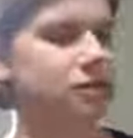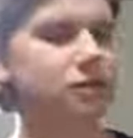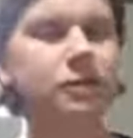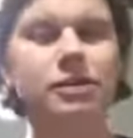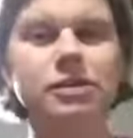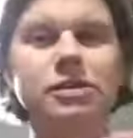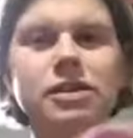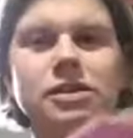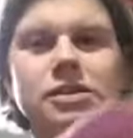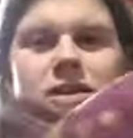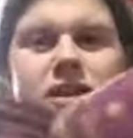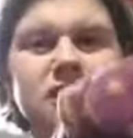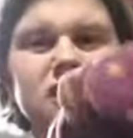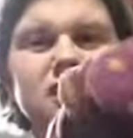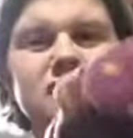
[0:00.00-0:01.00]
to undo it, you
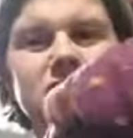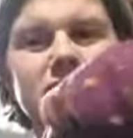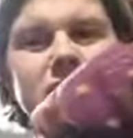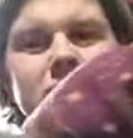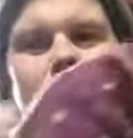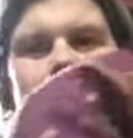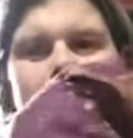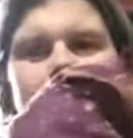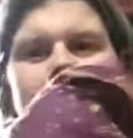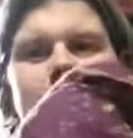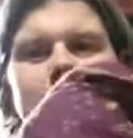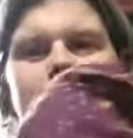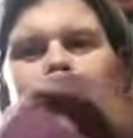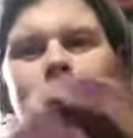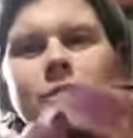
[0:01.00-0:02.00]
literally just
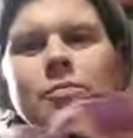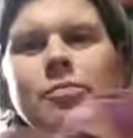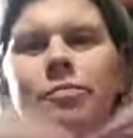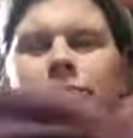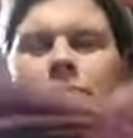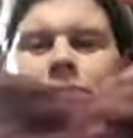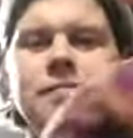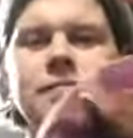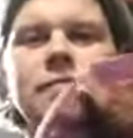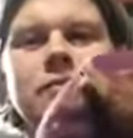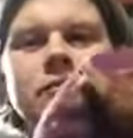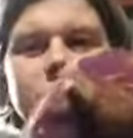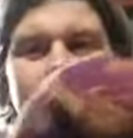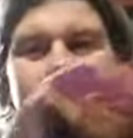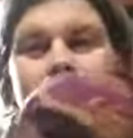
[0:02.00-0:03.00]

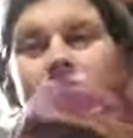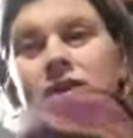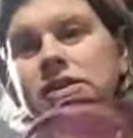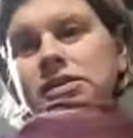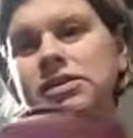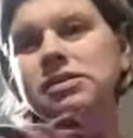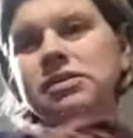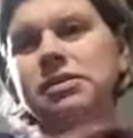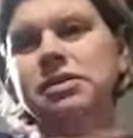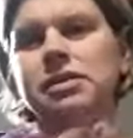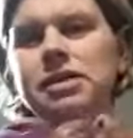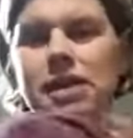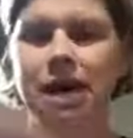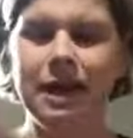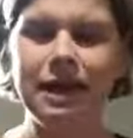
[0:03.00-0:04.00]
reverse.
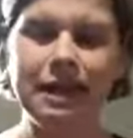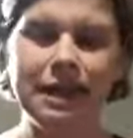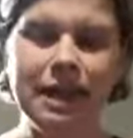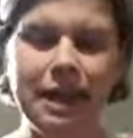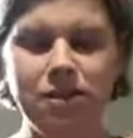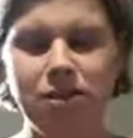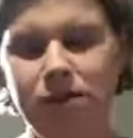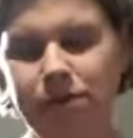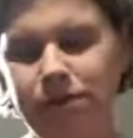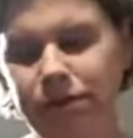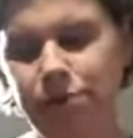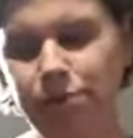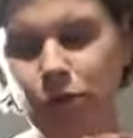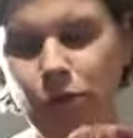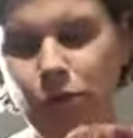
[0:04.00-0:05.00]
And again, if you
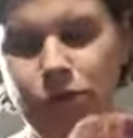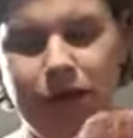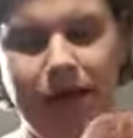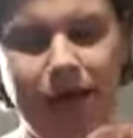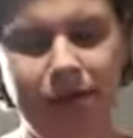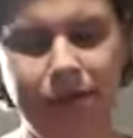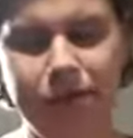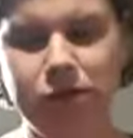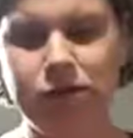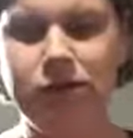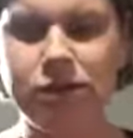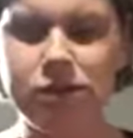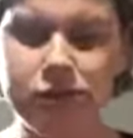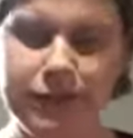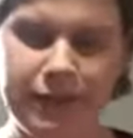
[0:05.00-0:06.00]
pull it when you're
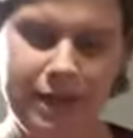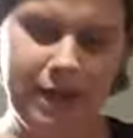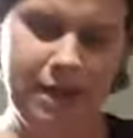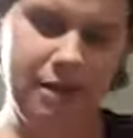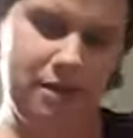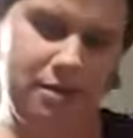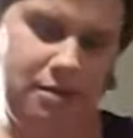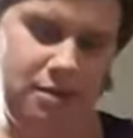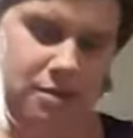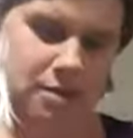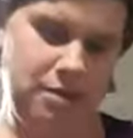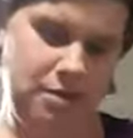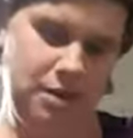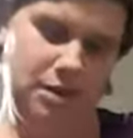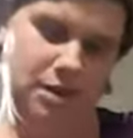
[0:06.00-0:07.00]
undoing it
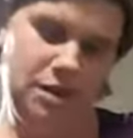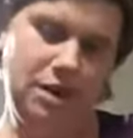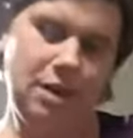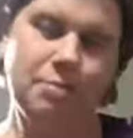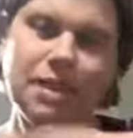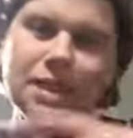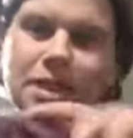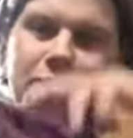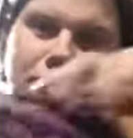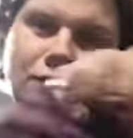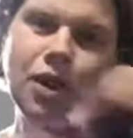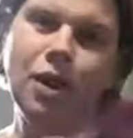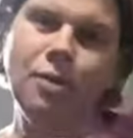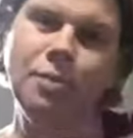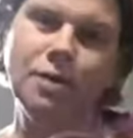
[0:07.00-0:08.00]
and make it
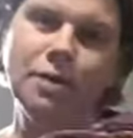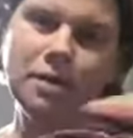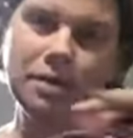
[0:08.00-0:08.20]
rub